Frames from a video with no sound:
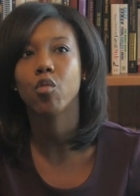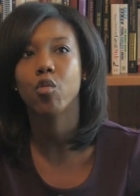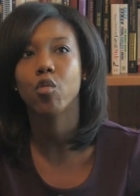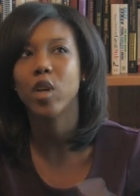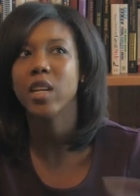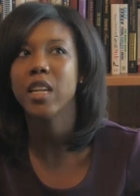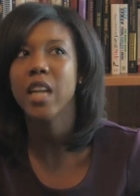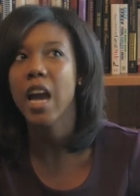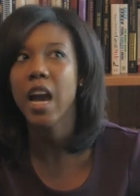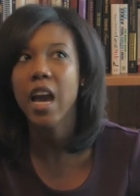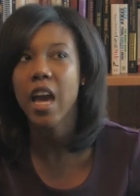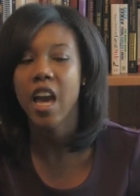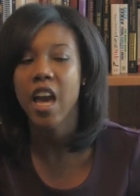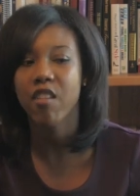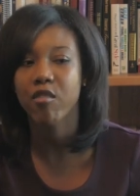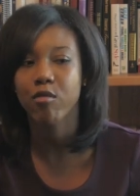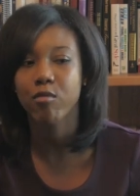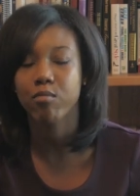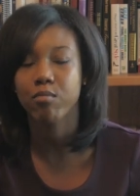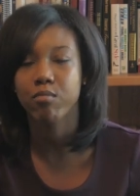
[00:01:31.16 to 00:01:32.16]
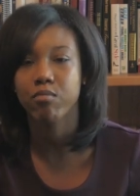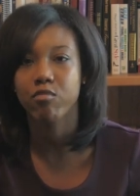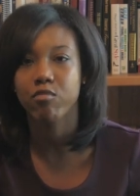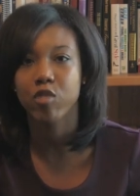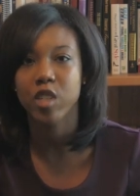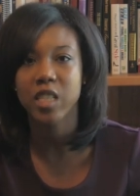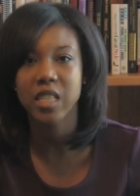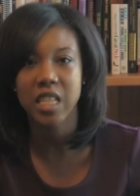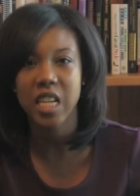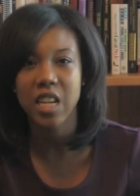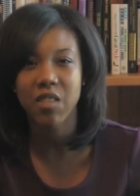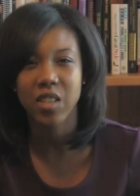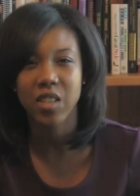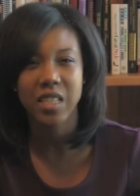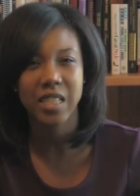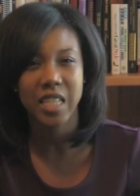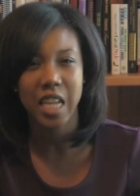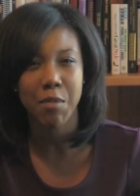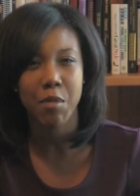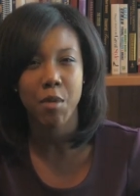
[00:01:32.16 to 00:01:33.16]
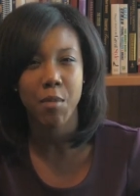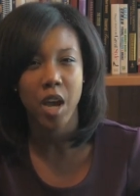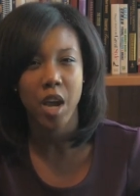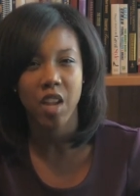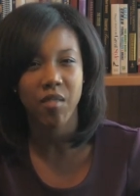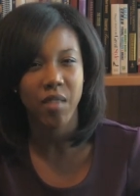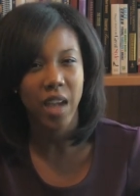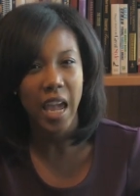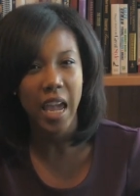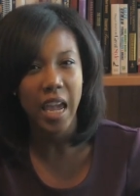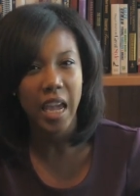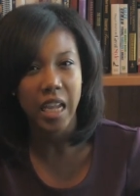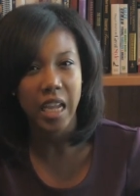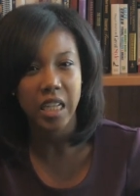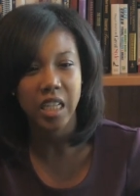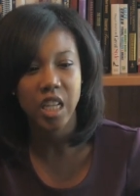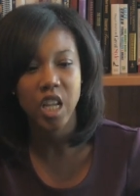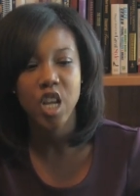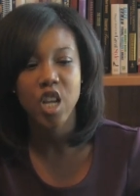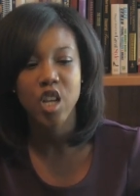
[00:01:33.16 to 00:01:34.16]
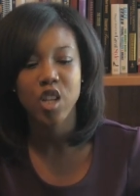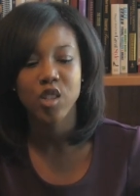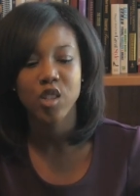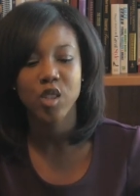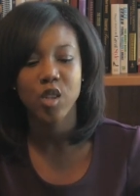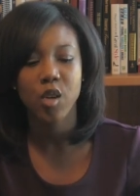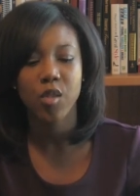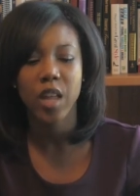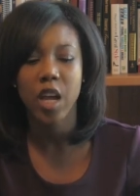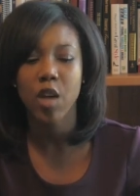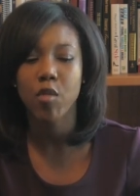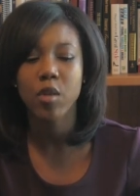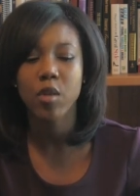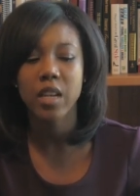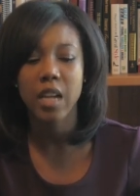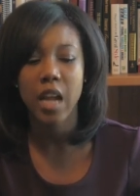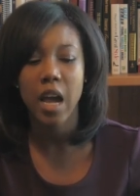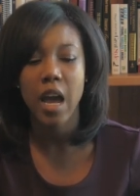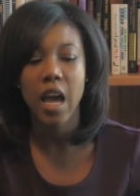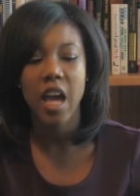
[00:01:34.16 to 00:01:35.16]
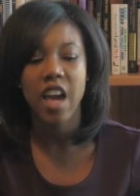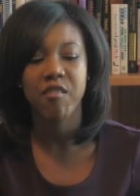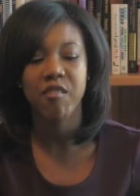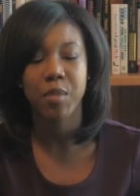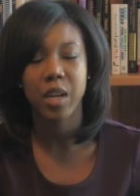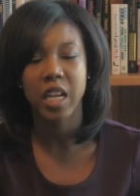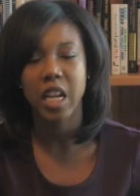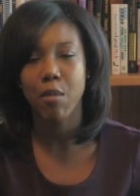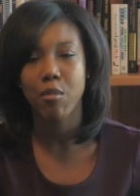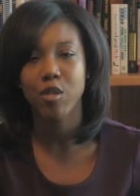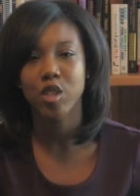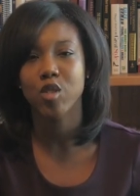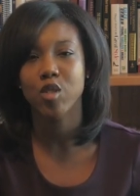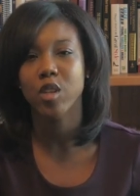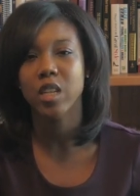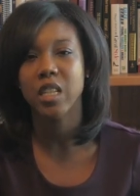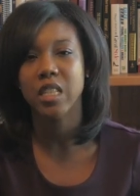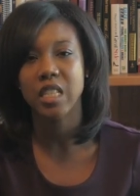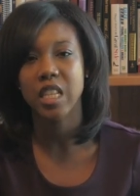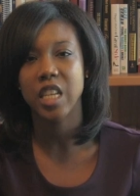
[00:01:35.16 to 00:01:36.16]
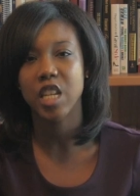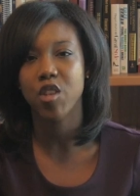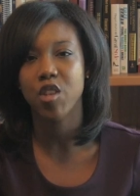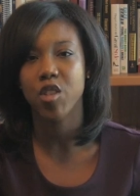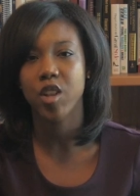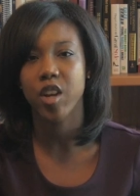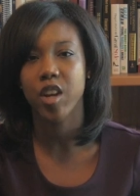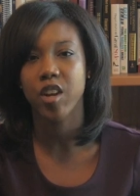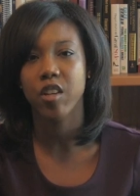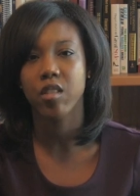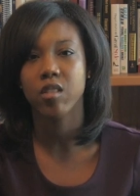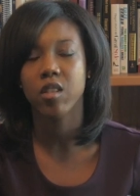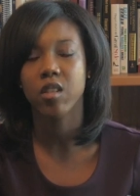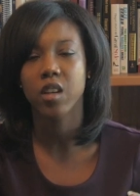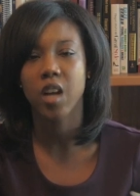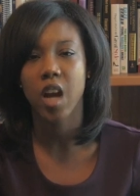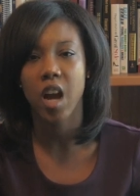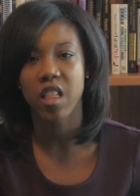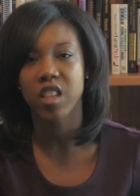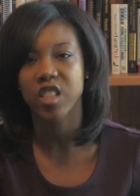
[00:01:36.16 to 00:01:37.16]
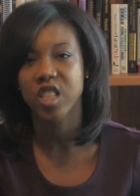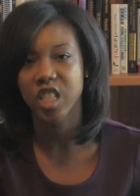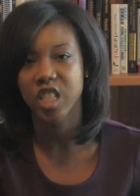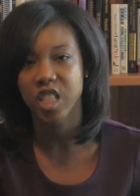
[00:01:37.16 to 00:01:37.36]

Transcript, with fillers: would not have received the same amount of aid. So they would not have been able to continue their college